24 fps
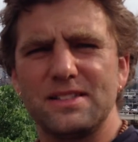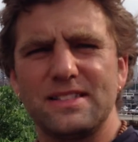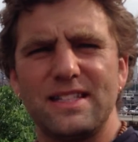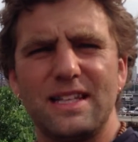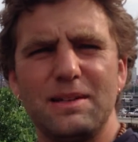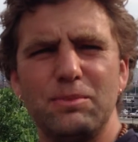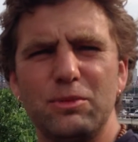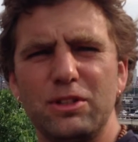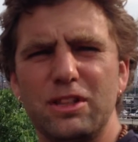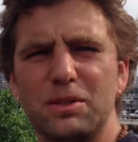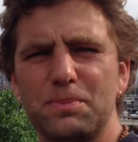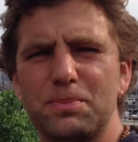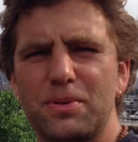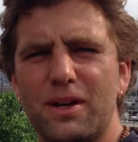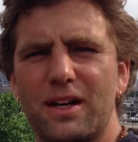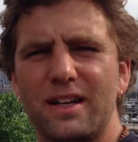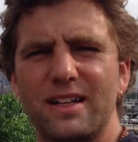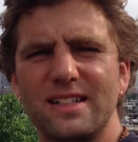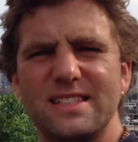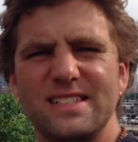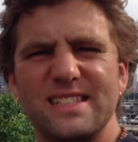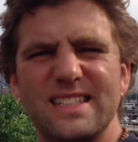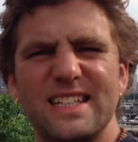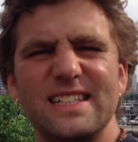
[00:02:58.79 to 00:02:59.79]
Same with the
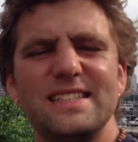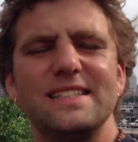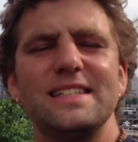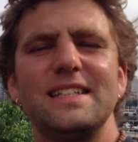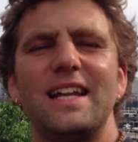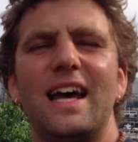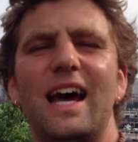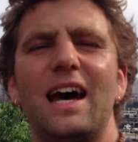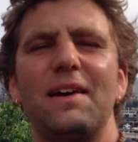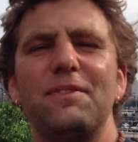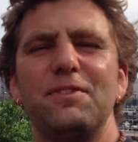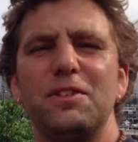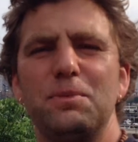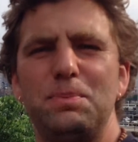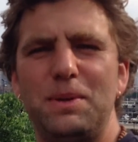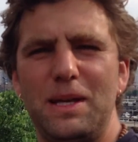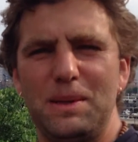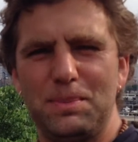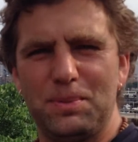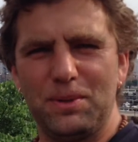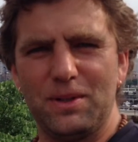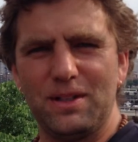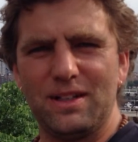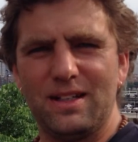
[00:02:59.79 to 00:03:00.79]
products. Less than half the
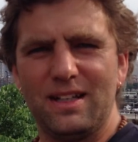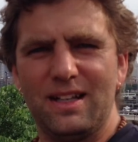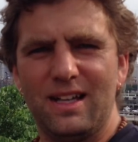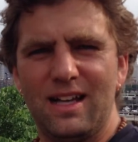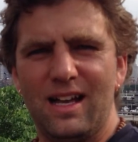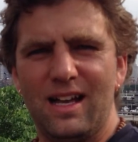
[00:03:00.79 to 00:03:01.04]
people